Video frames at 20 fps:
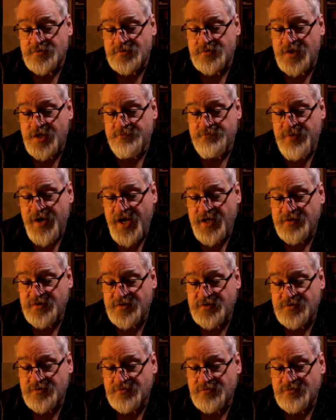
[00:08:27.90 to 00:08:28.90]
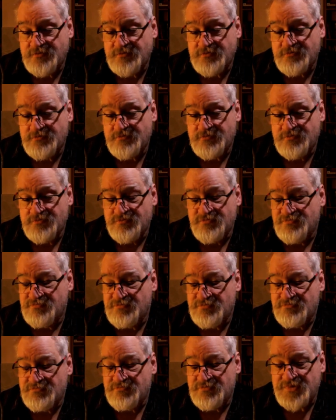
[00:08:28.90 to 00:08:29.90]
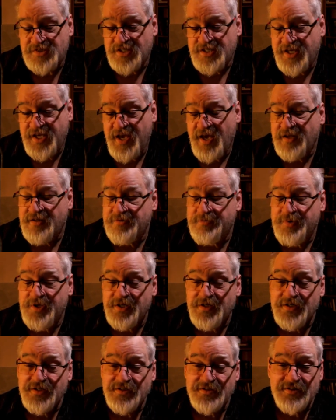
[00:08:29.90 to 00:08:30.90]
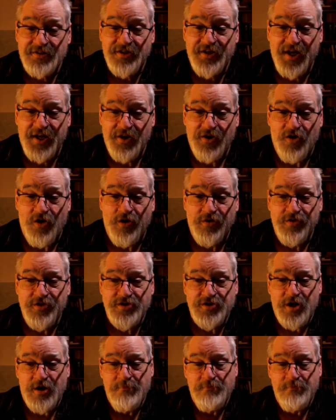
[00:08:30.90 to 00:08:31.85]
Empaths, they can't, because they're getting all this